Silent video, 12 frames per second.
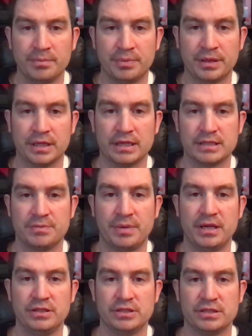plus
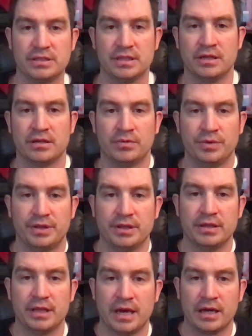pages that are
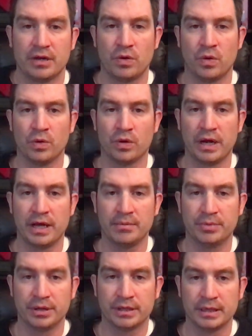within that core
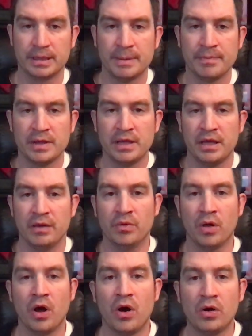handbook. It
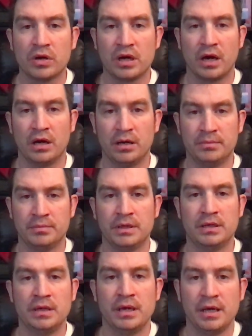will all come
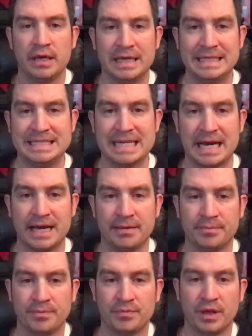in
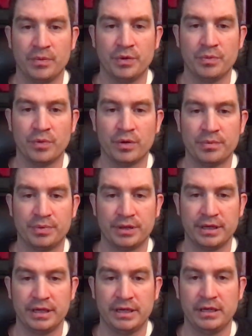time, and with more
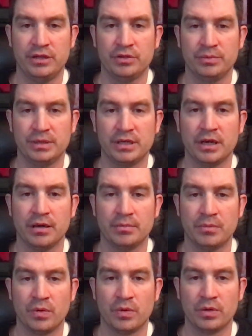play you'll become
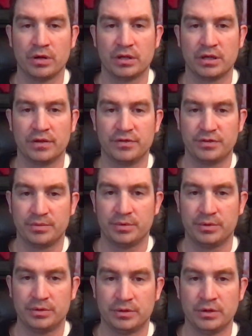more
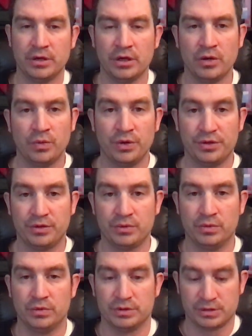comfortable with the
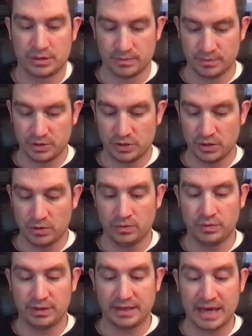rules. So
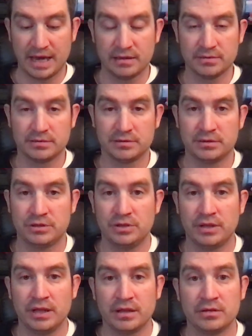with that, do
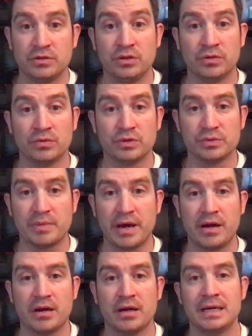the rules
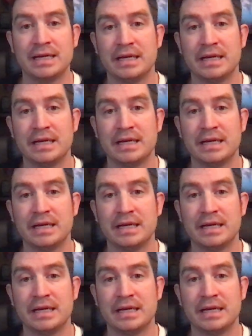matter?